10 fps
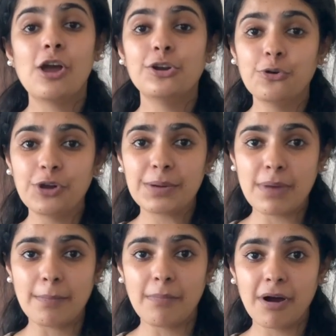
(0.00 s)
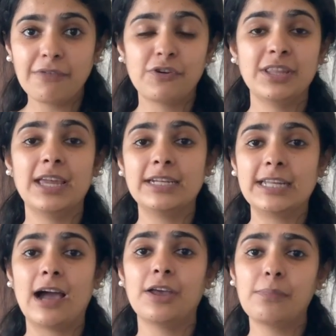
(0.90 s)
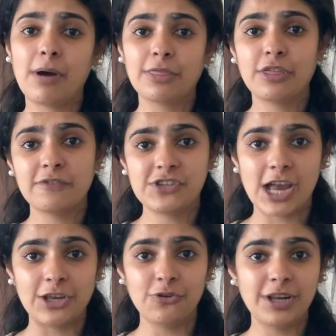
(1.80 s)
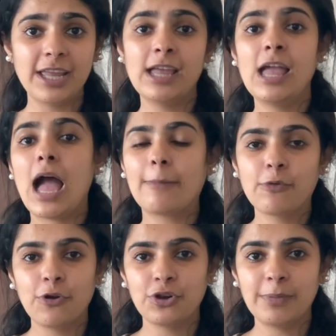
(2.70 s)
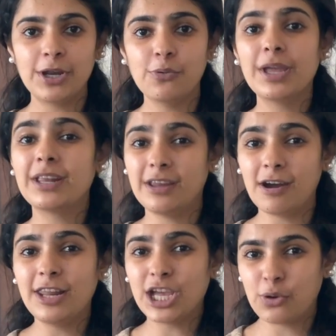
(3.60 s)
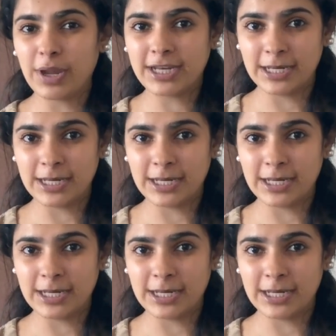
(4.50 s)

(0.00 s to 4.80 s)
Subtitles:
Do remember, for the entire month of January, I'm going to be doing really quick